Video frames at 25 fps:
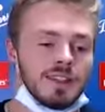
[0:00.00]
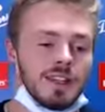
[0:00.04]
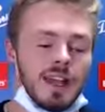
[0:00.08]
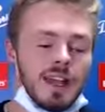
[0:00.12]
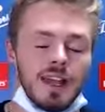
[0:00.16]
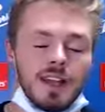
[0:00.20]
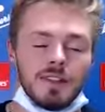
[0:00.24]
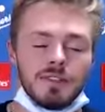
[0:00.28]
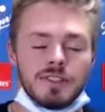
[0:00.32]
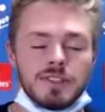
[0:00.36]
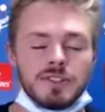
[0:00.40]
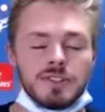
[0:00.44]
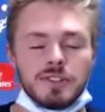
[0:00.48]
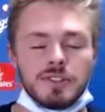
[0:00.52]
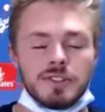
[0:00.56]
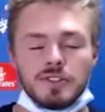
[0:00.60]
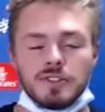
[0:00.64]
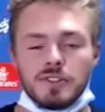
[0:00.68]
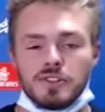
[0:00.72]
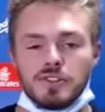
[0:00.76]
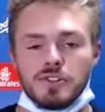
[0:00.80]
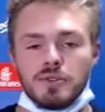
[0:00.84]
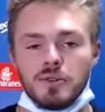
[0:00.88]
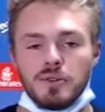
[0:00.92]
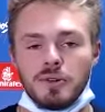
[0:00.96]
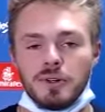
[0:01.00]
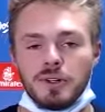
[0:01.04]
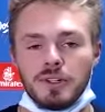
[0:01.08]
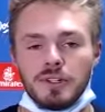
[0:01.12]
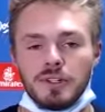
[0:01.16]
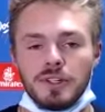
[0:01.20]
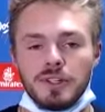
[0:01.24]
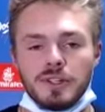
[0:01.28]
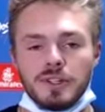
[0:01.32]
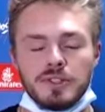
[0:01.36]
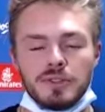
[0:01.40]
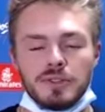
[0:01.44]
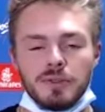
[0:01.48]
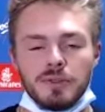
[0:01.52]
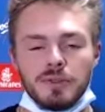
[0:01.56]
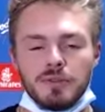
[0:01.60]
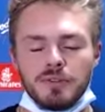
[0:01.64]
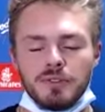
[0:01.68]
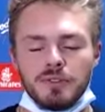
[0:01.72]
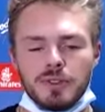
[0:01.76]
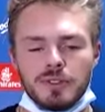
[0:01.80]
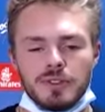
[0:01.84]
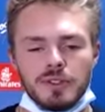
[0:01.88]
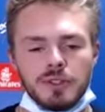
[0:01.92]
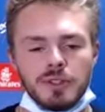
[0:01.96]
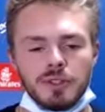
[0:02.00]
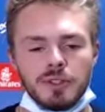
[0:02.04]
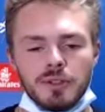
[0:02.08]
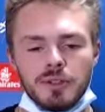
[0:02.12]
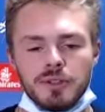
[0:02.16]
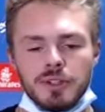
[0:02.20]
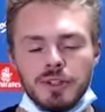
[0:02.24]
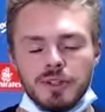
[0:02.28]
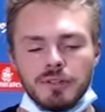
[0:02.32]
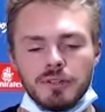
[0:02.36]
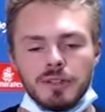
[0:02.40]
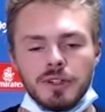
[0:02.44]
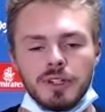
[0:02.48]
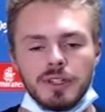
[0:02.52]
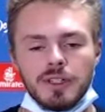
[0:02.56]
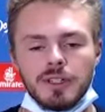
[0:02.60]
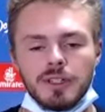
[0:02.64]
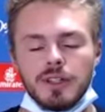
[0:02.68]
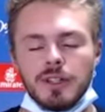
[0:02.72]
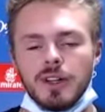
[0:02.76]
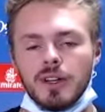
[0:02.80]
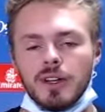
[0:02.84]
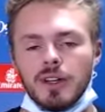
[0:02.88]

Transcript: obviously it's a shorter year, so it feels a little different.